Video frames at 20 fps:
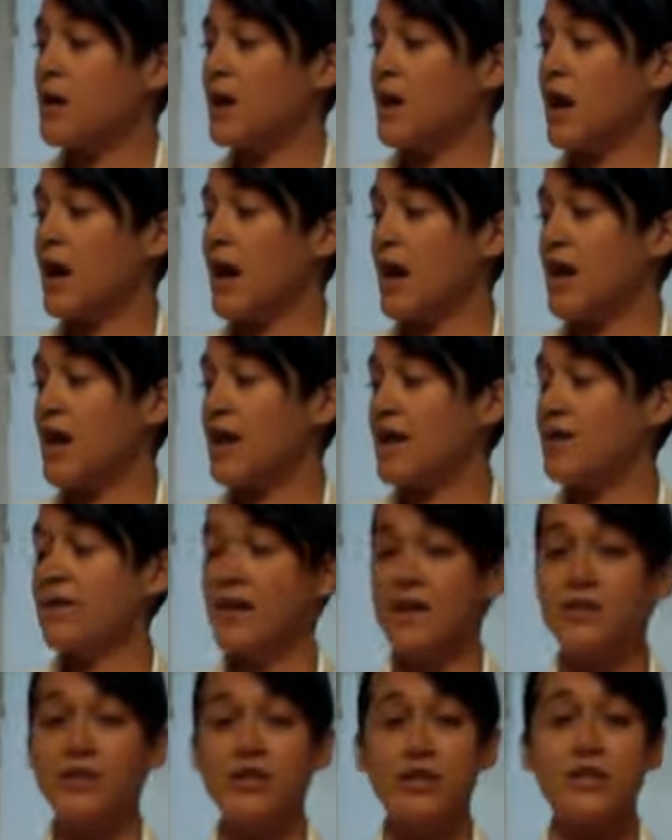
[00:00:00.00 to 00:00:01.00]
I
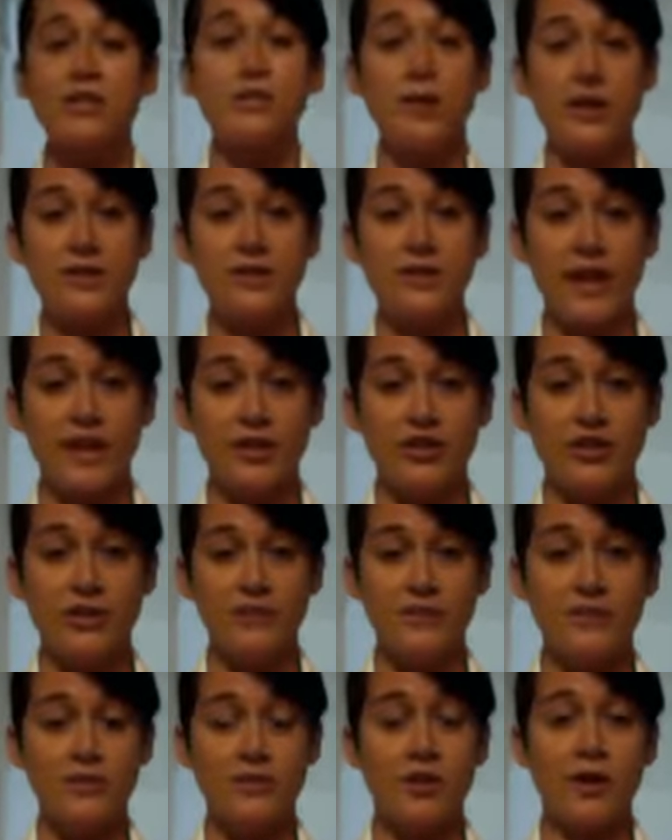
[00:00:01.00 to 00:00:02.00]
then took small
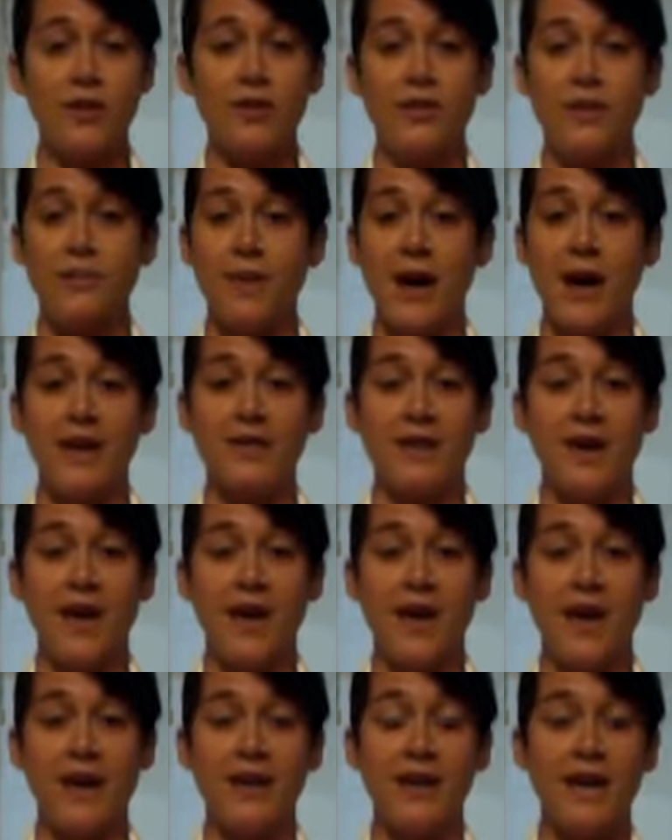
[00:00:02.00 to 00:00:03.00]
sections starting in the back of the
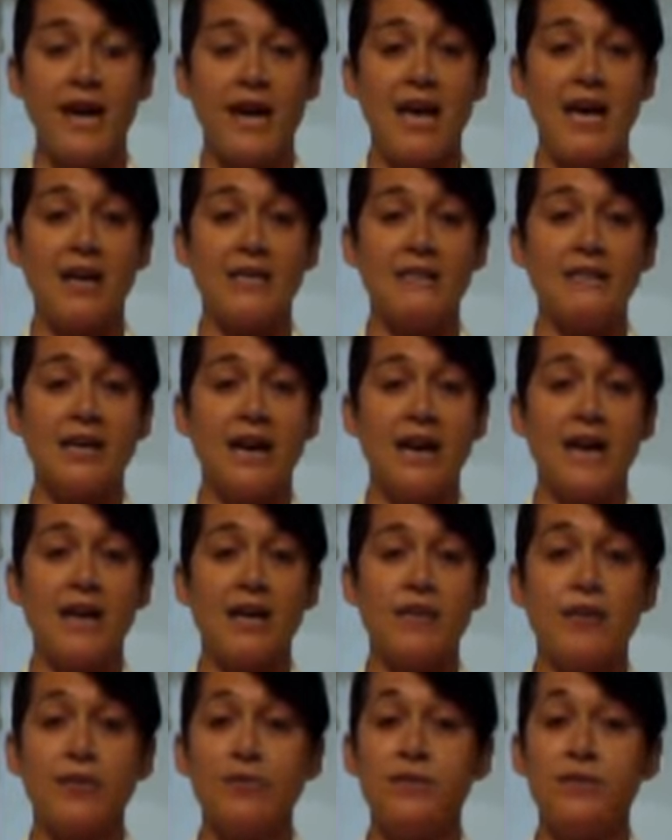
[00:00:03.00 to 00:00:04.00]
head, and
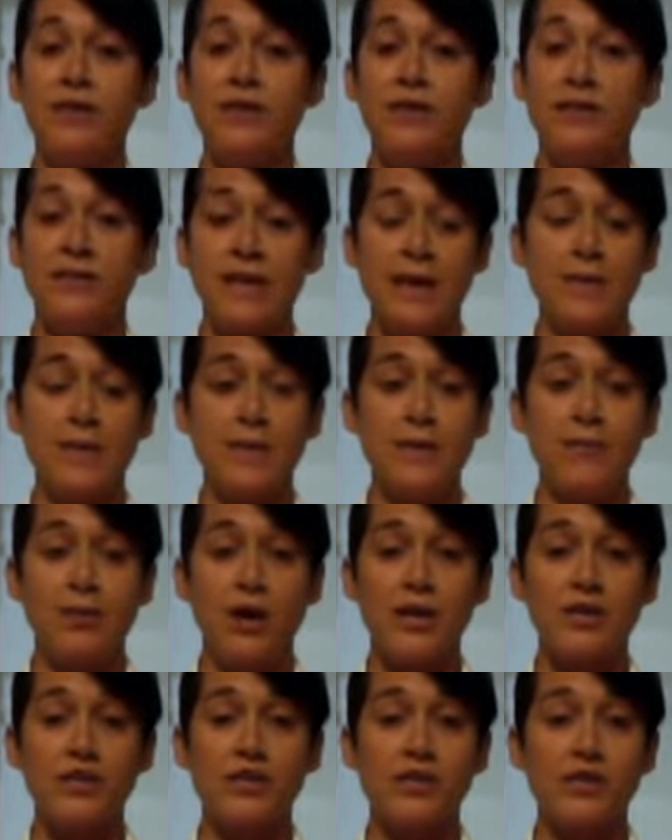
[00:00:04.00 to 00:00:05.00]
I used a Denman
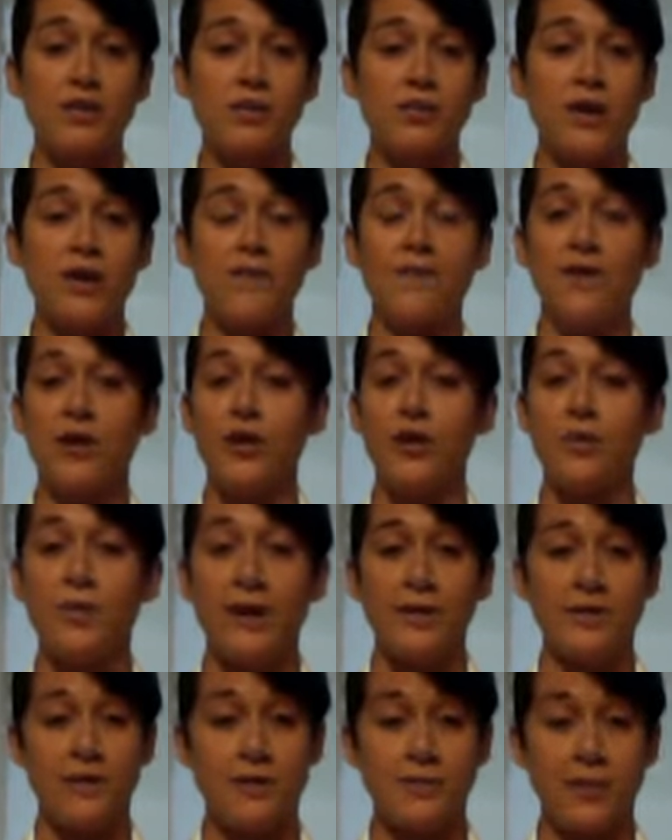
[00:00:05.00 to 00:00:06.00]
brush to create volume
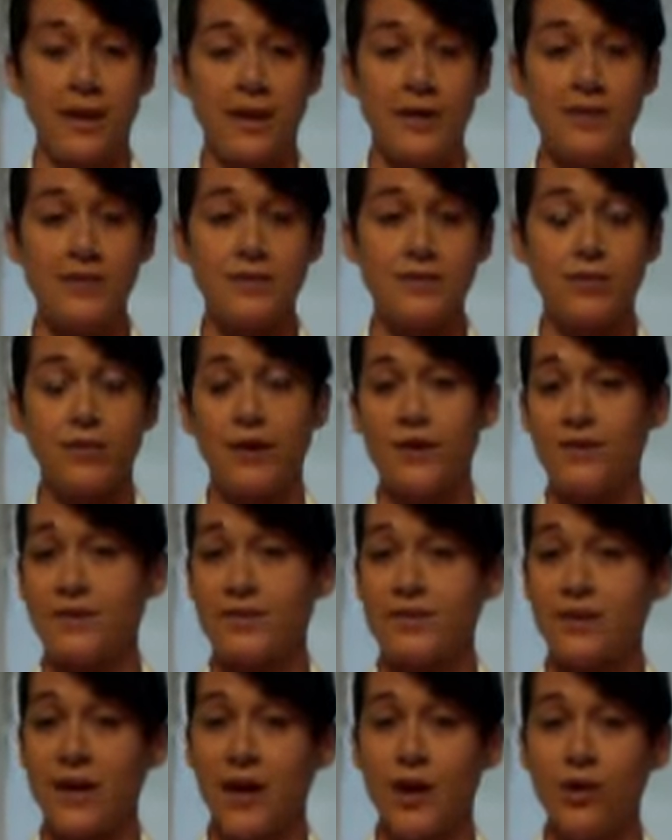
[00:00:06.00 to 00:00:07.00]
at the base or at the
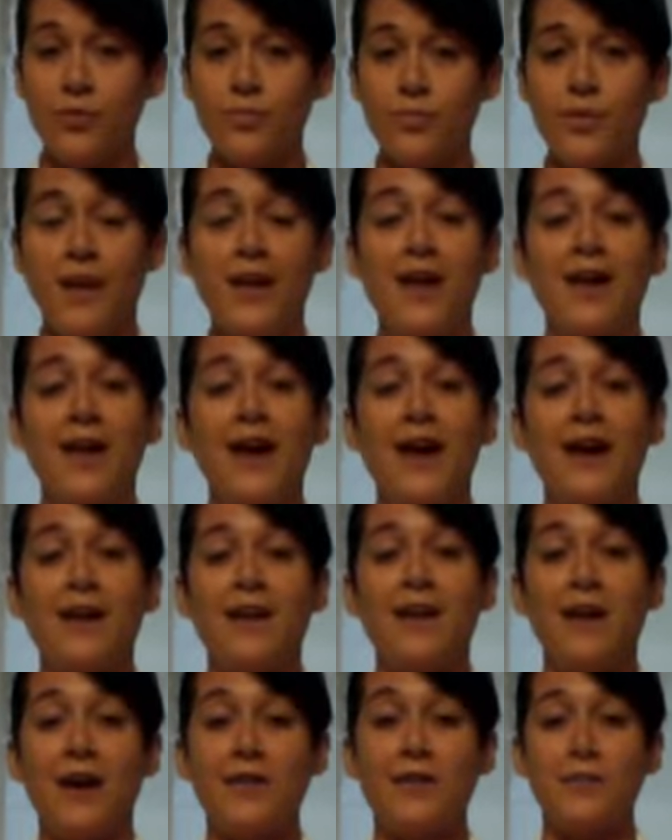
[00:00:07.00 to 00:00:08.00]
scalp, and
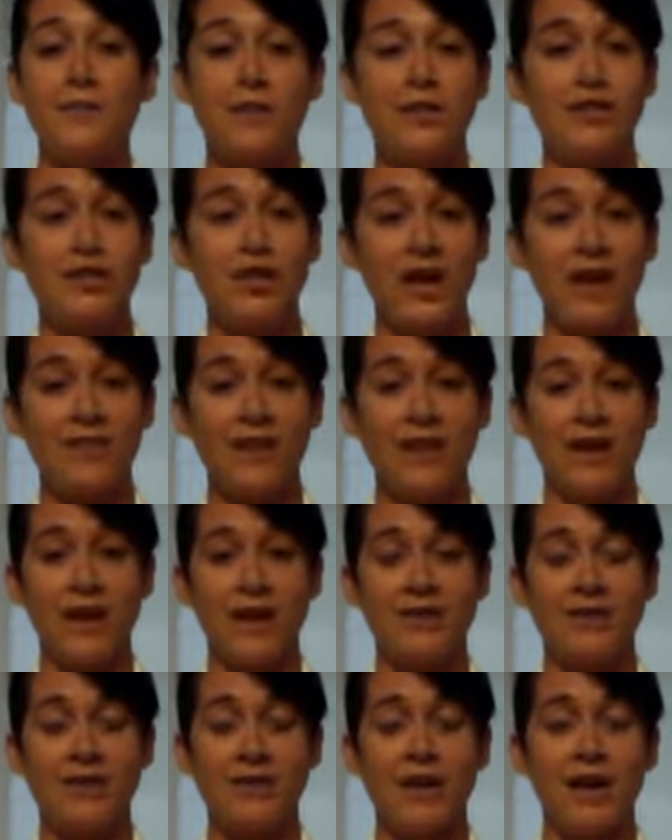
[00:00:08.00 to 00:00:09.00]
on the mid-shaft and
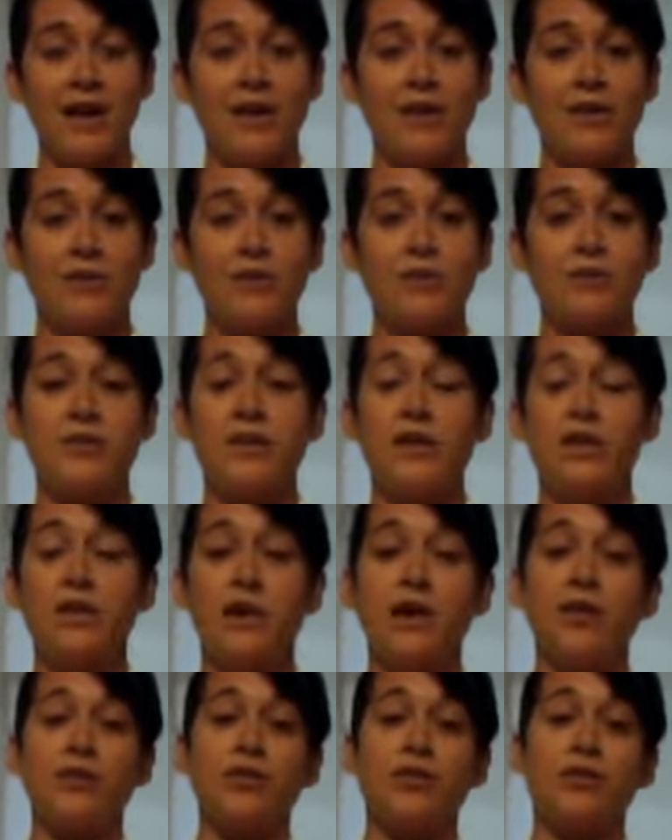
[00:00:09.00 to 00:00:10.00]
ends I used a
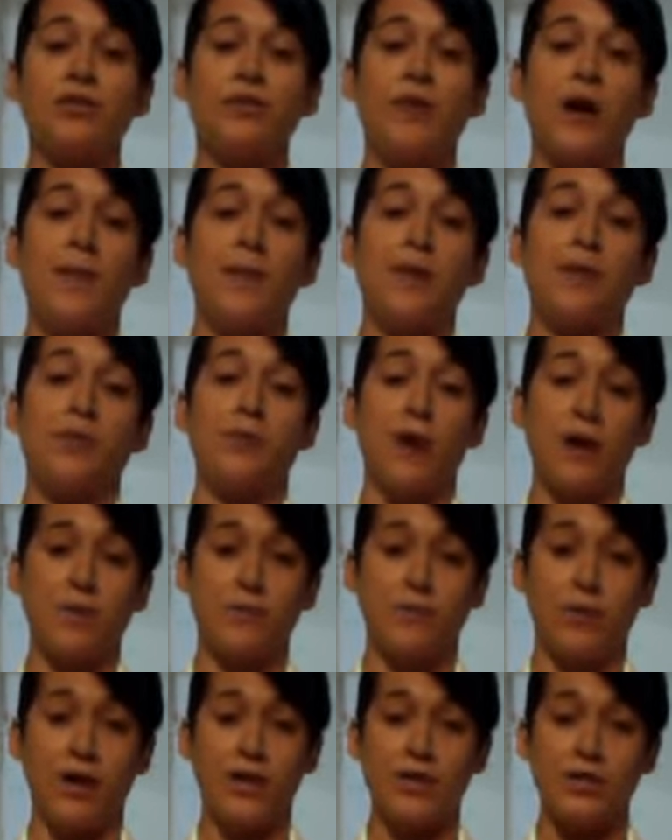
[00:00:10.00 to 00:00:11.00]
large ceramic round
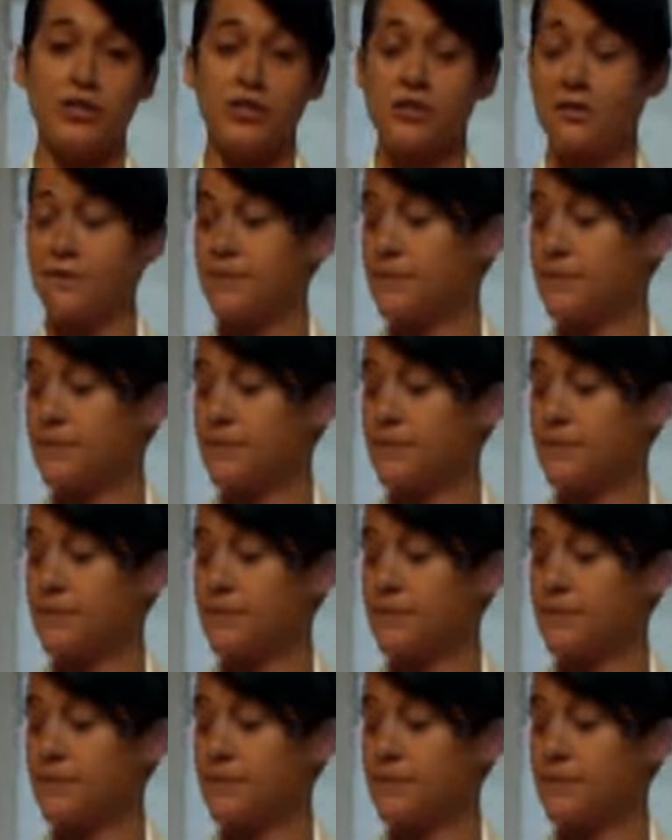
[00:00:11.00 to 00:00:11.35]
brush.